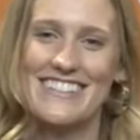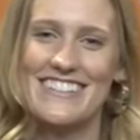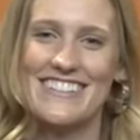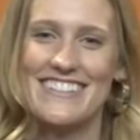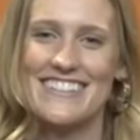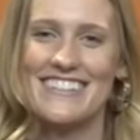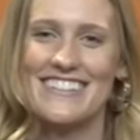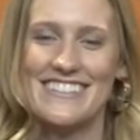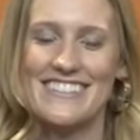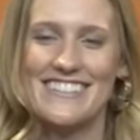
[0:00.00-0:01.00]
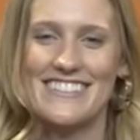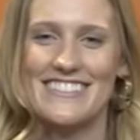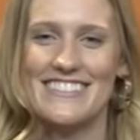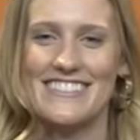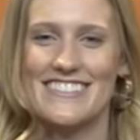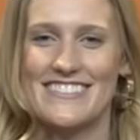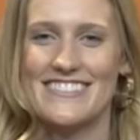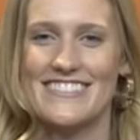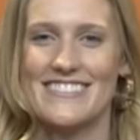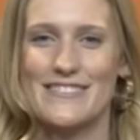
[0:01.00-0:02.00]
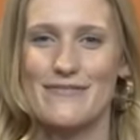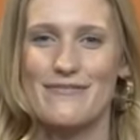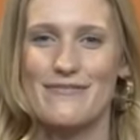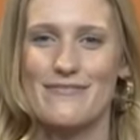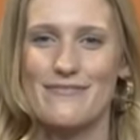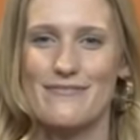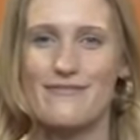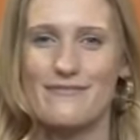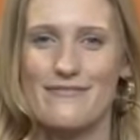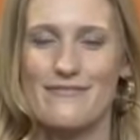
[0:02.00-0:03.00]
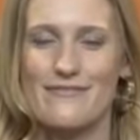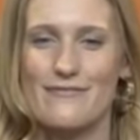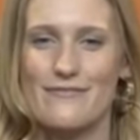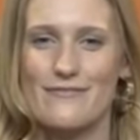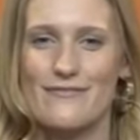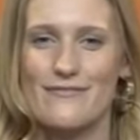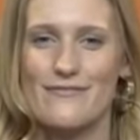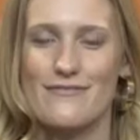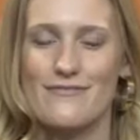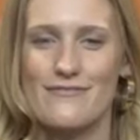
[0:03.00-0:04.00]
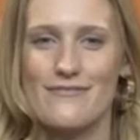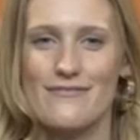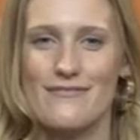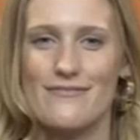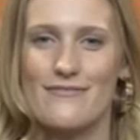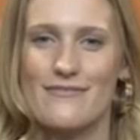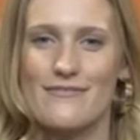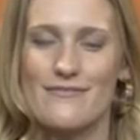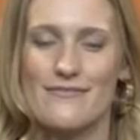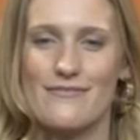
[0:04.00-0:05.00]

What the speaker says: No one is speaking in this clip.